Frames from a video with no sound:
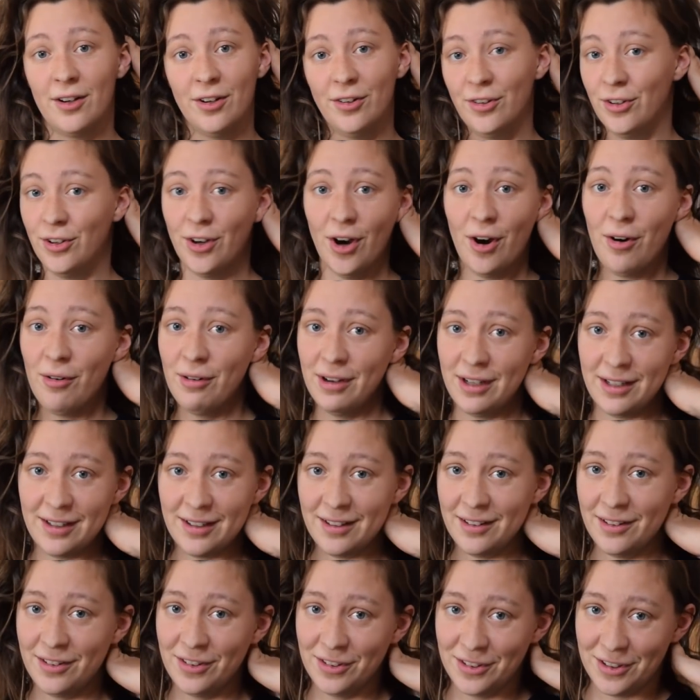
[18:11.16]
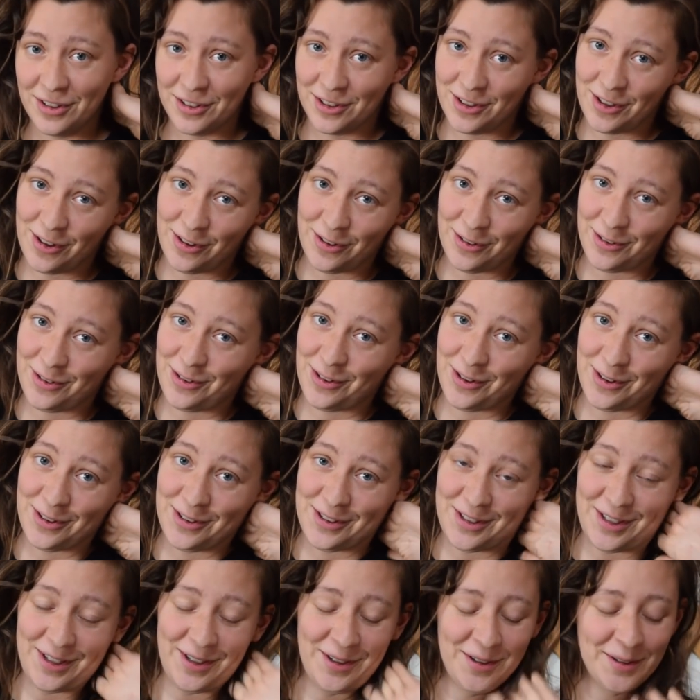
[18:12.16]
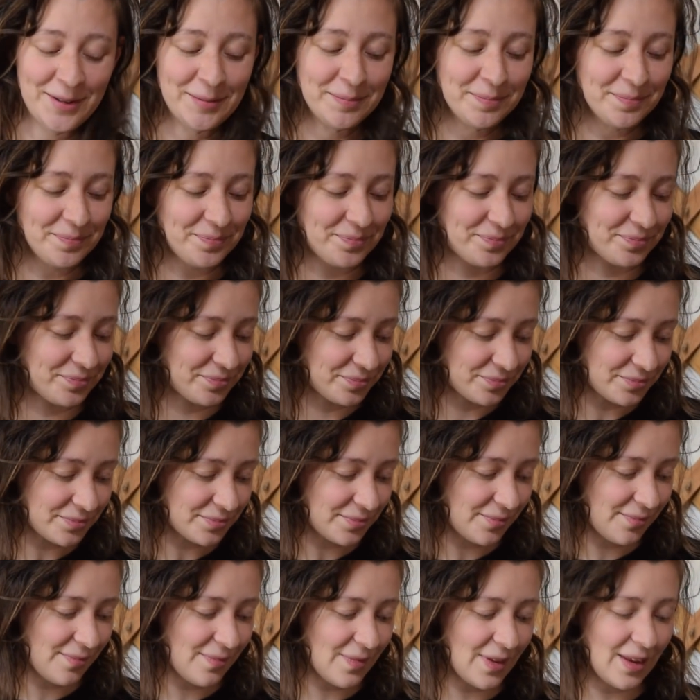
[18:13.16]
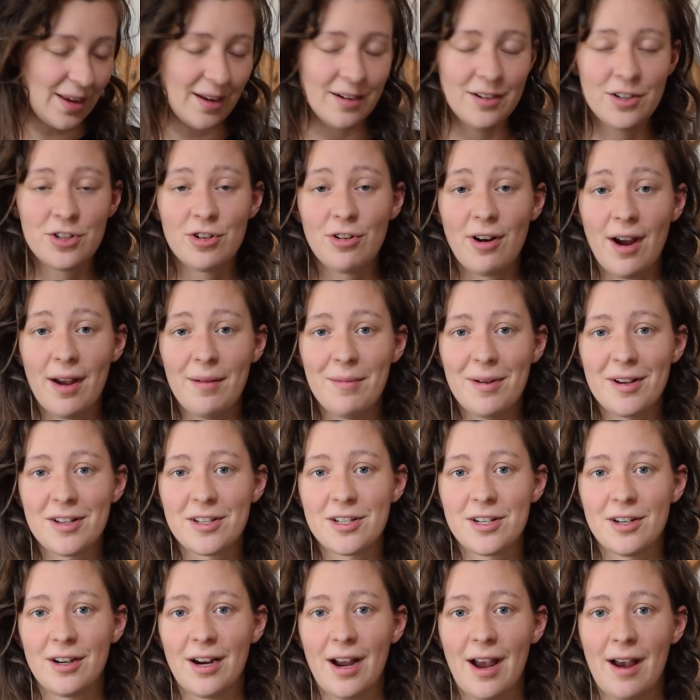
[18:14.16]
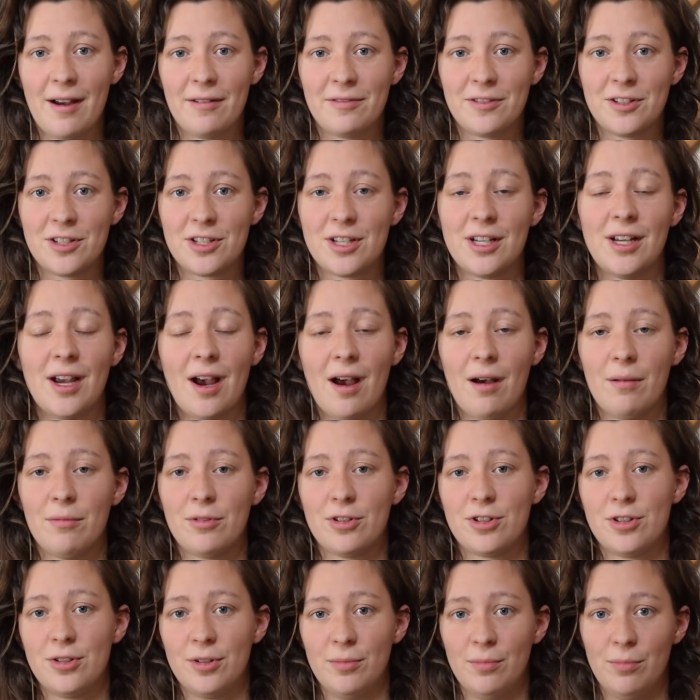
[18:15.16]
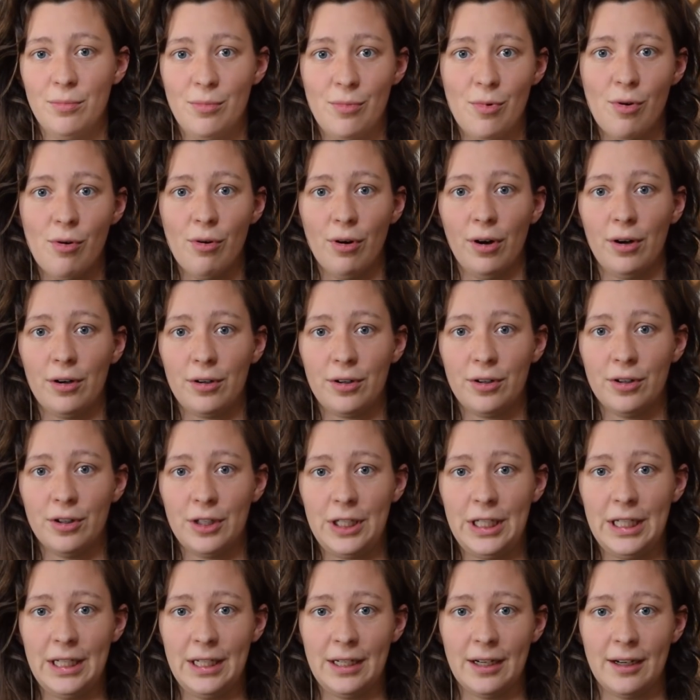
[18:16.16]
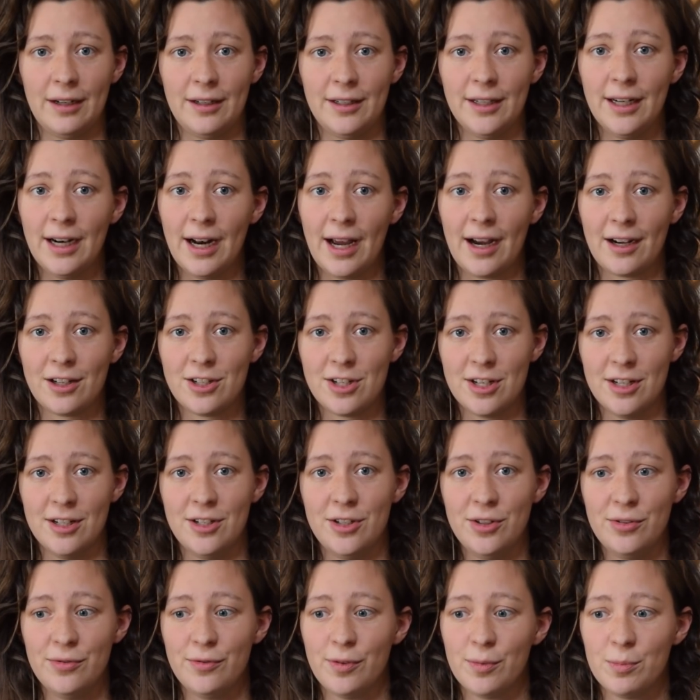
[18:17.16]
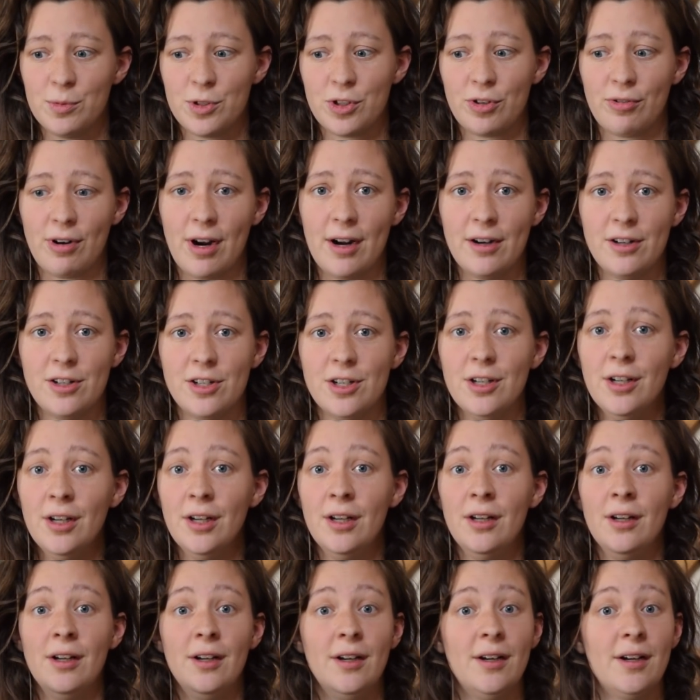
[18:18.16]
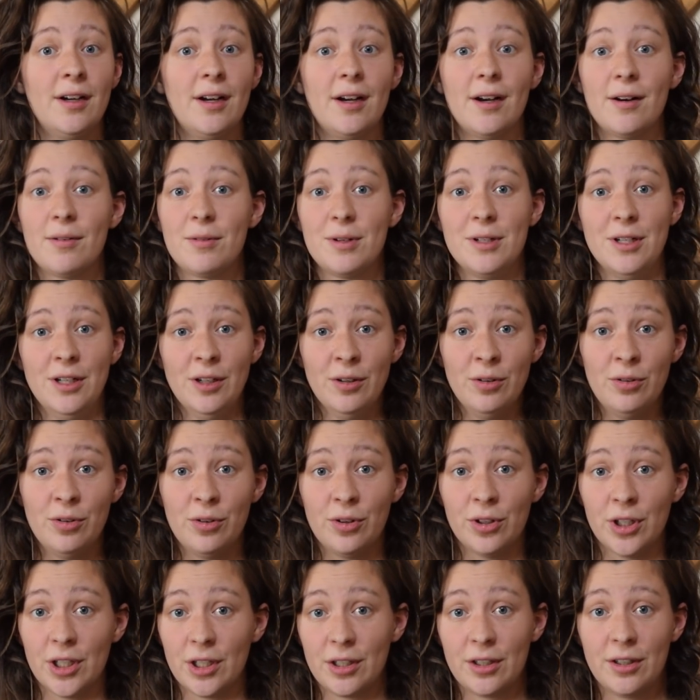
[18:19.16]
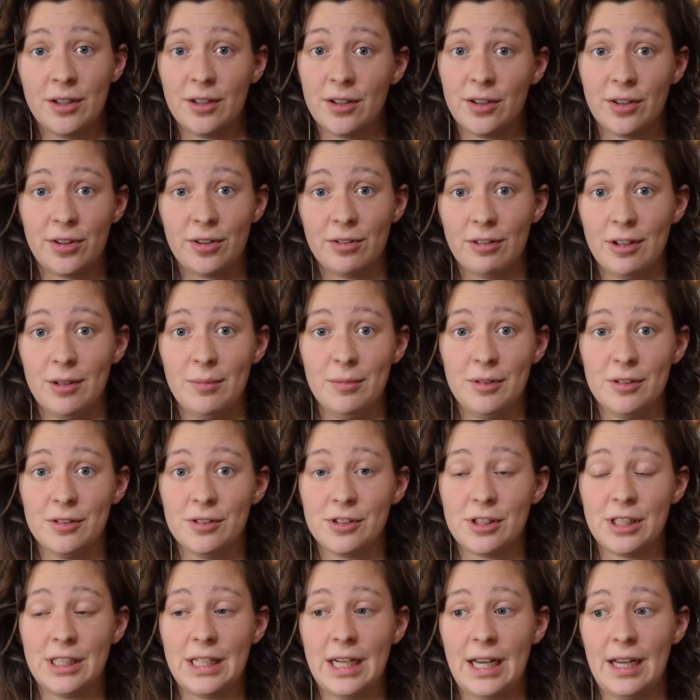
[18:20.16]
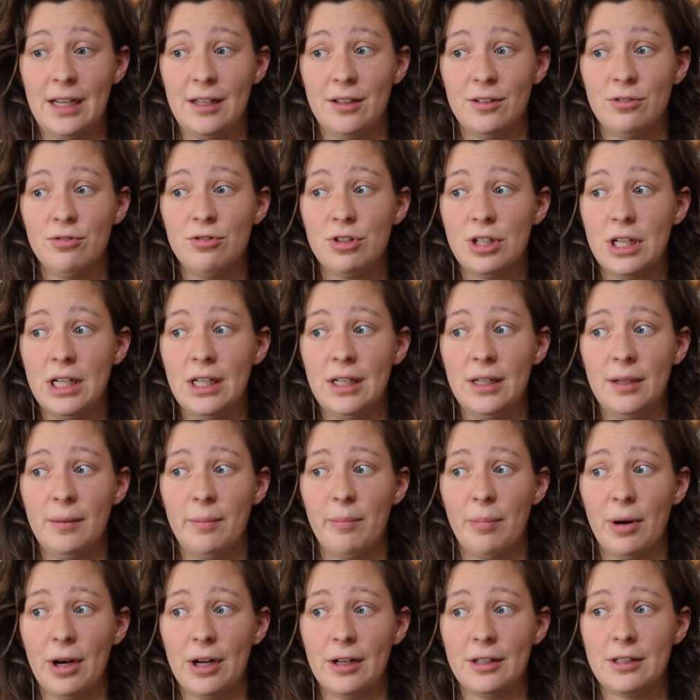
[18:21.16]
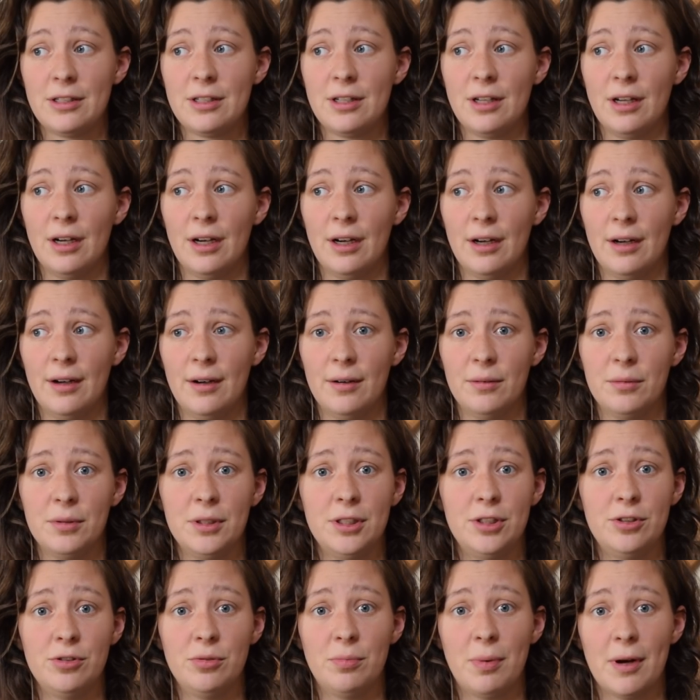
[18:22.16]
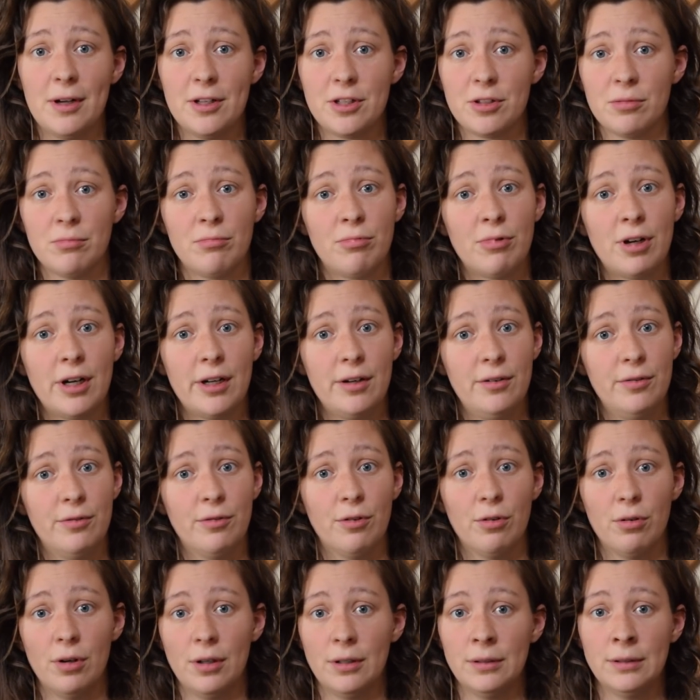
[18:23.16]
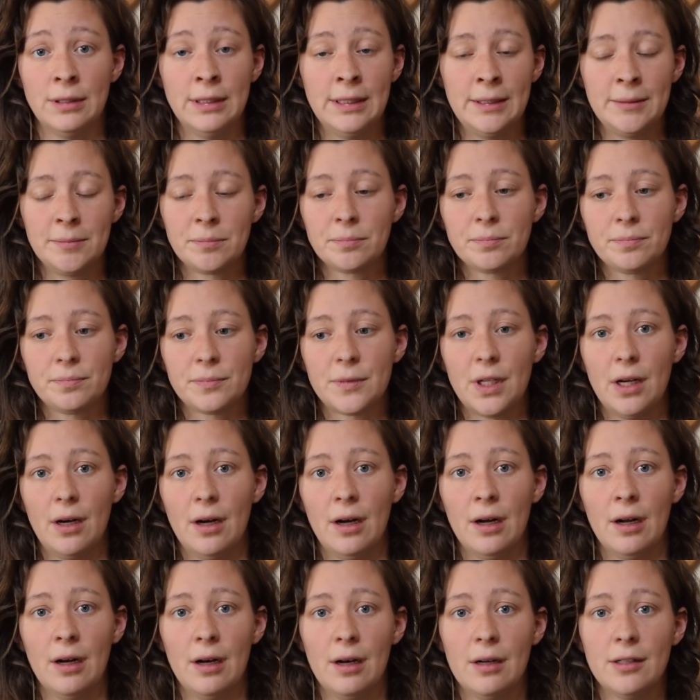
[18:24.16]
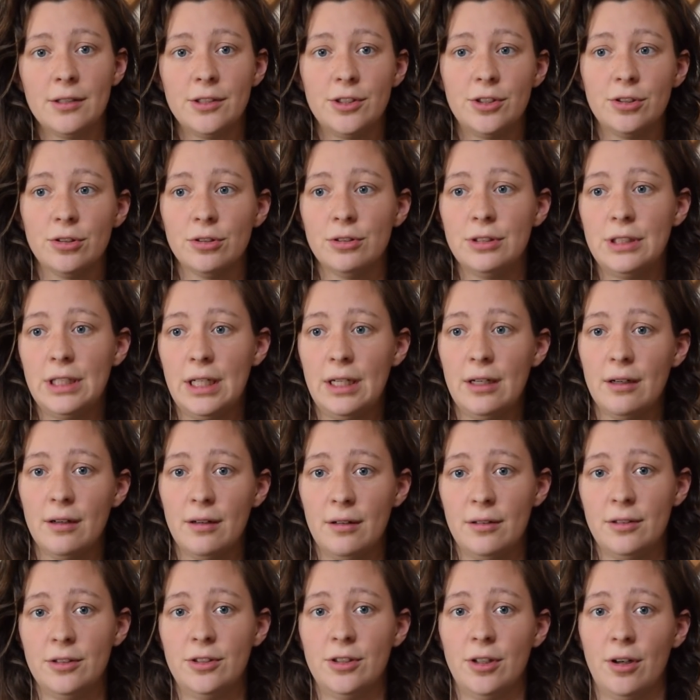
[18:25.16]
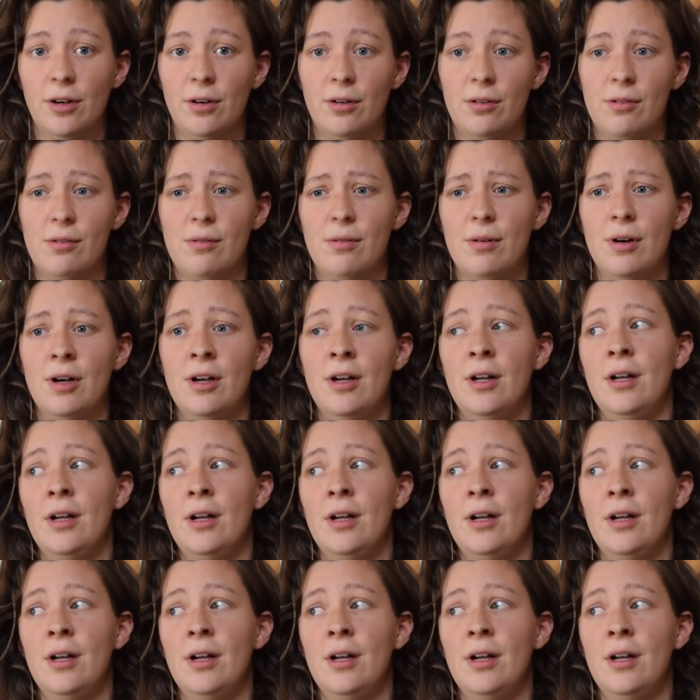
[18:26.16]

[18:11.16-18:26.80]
Going into the third trimester, I have to see how much more cooking I can actually do from scratch. We do cook 3 meals a day usually, but we do buy some bread for lunch or dinner, so